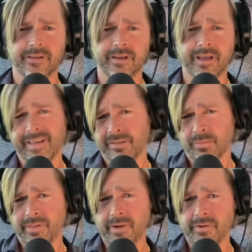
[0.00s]
And that's
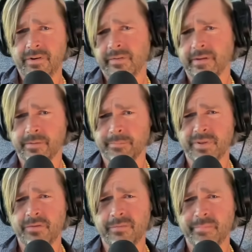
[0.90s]
what they would do. They would
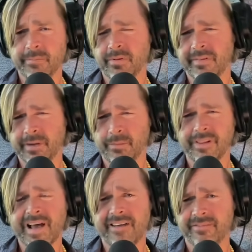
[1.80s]
abuse people and they would
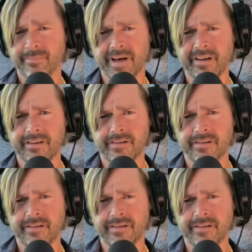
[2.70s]
laugh about it,